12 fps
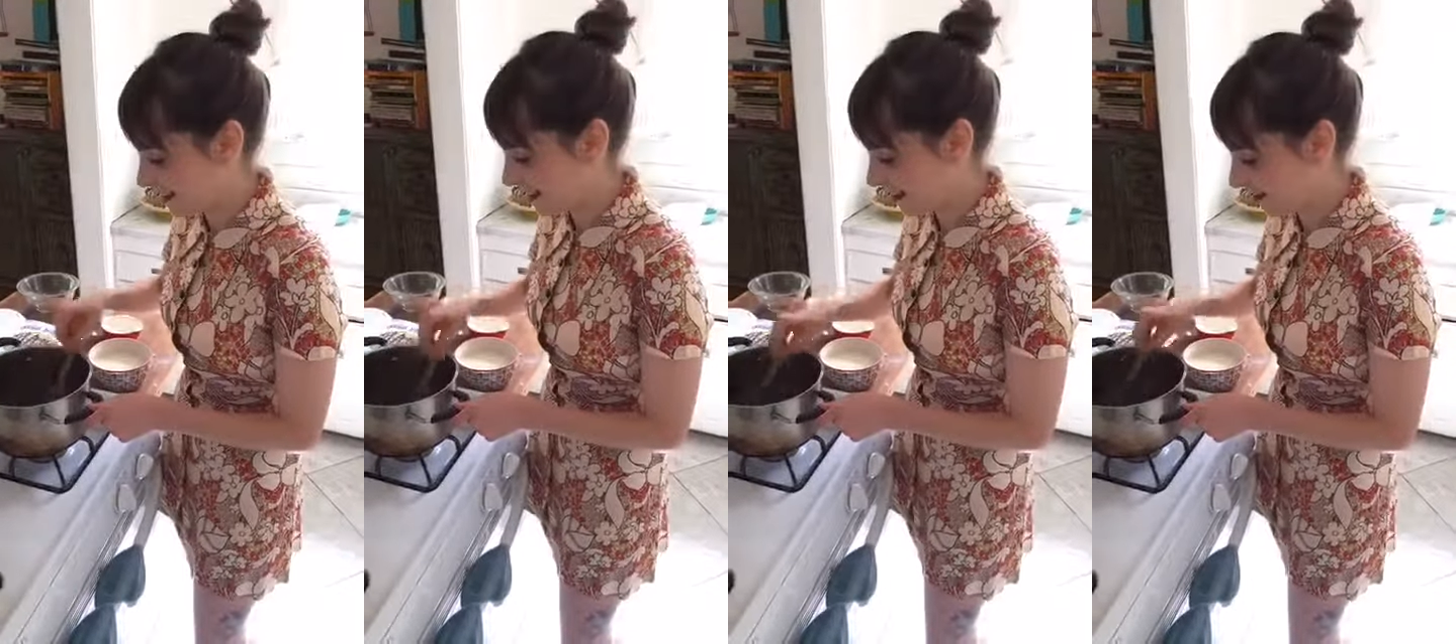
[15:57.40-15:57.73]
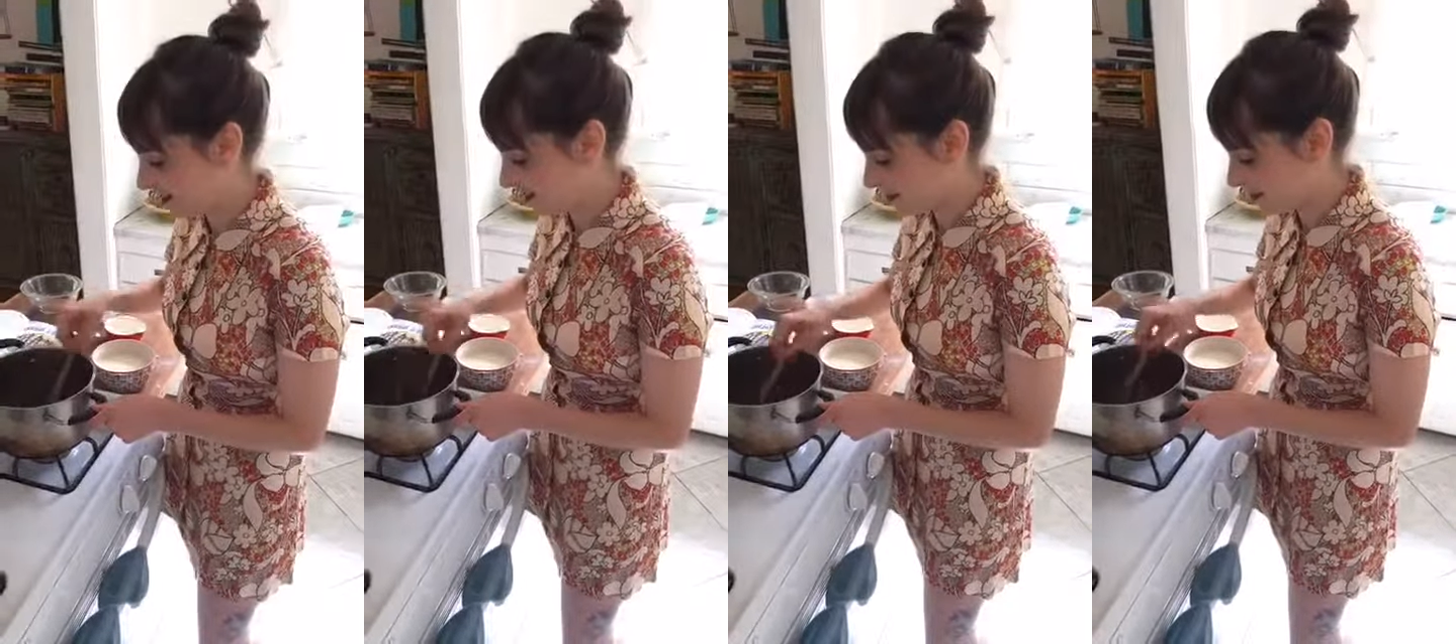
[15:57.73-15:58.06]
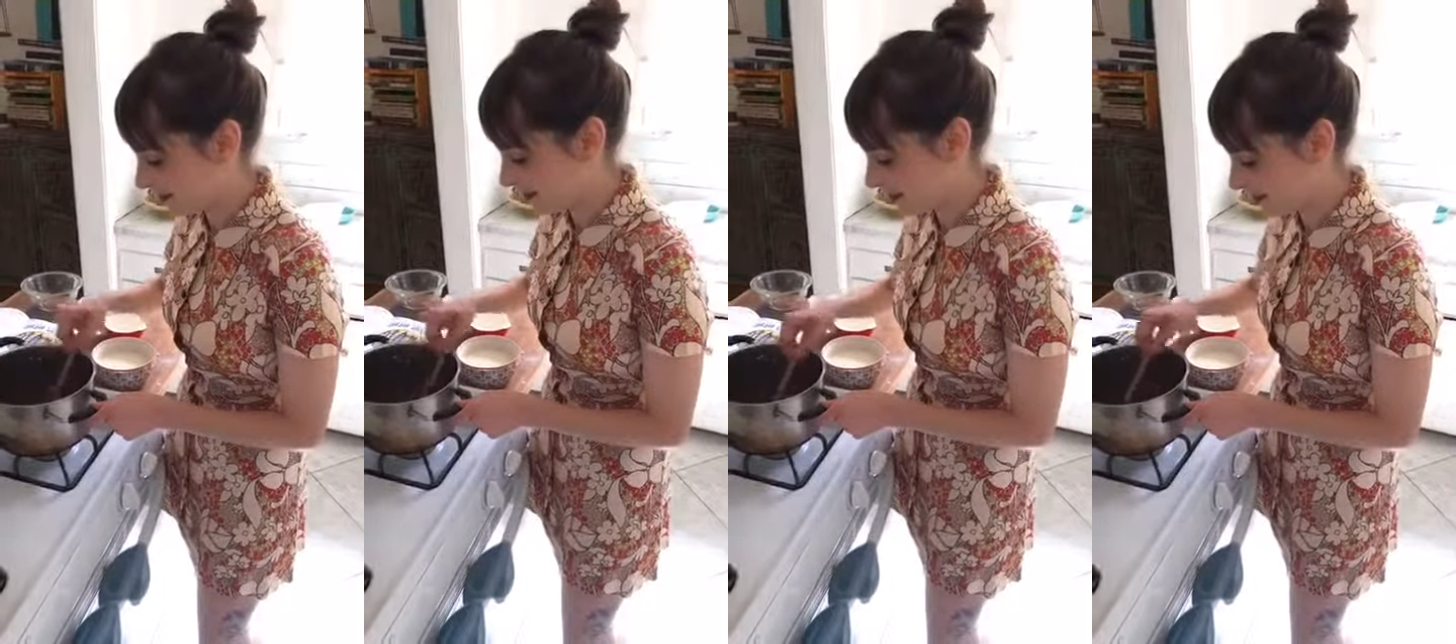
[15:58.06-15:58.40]
And then we've
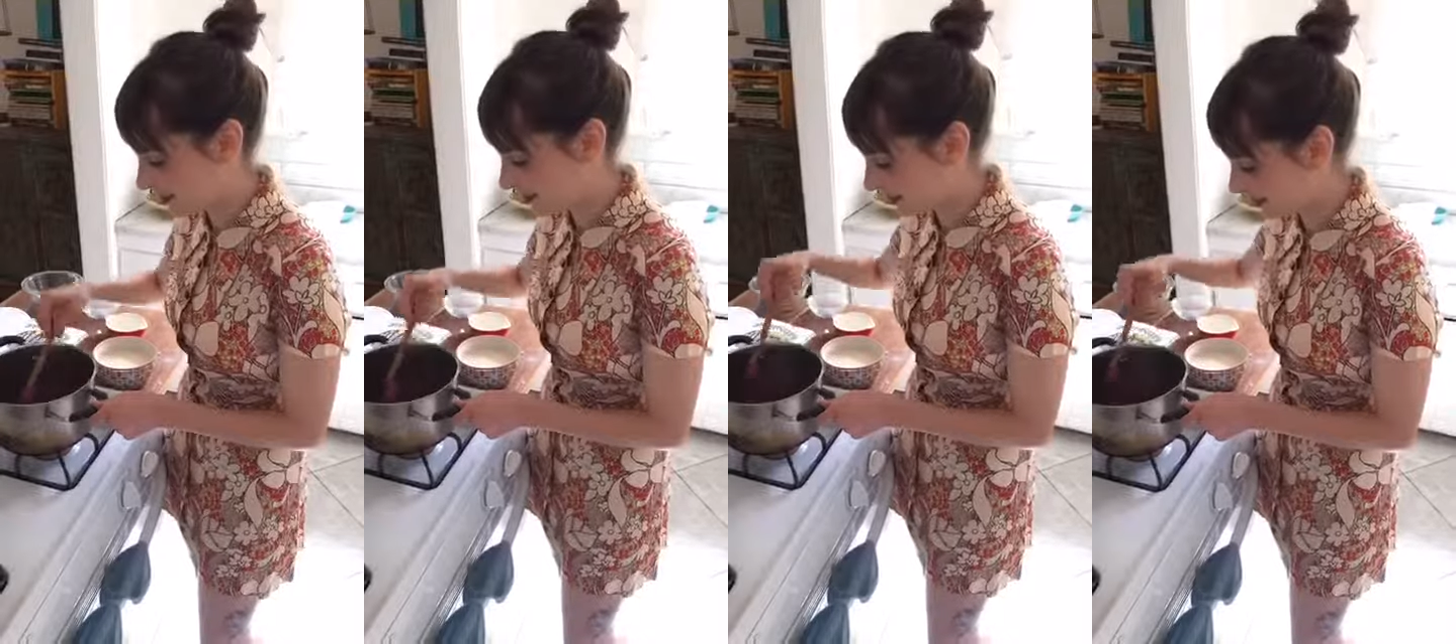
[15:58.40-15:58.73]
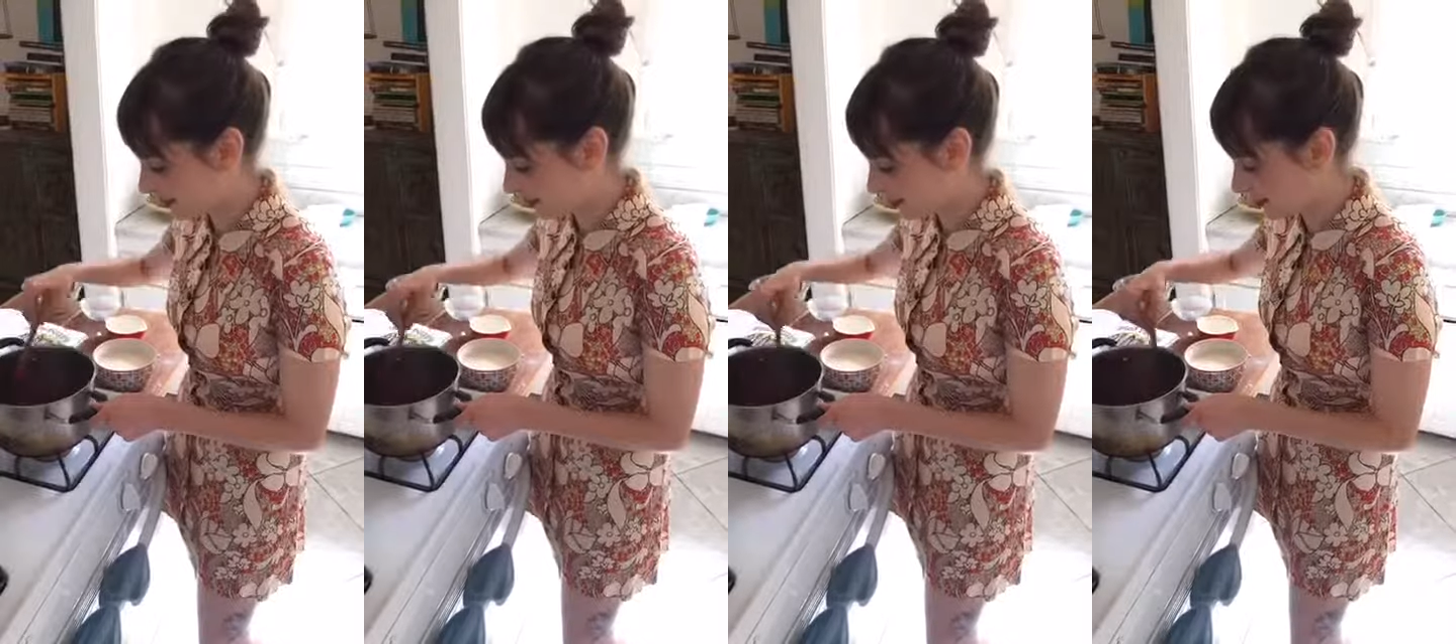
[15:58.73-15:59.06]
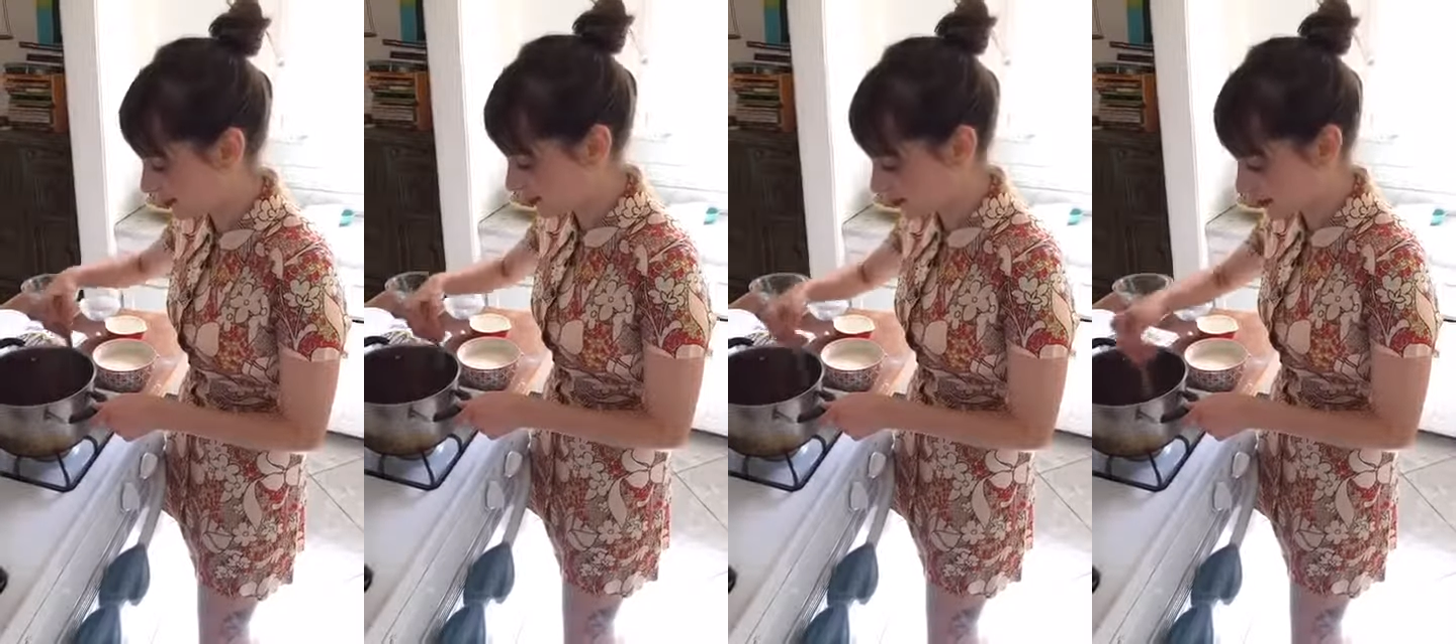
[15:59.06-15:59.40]
got a viewer asking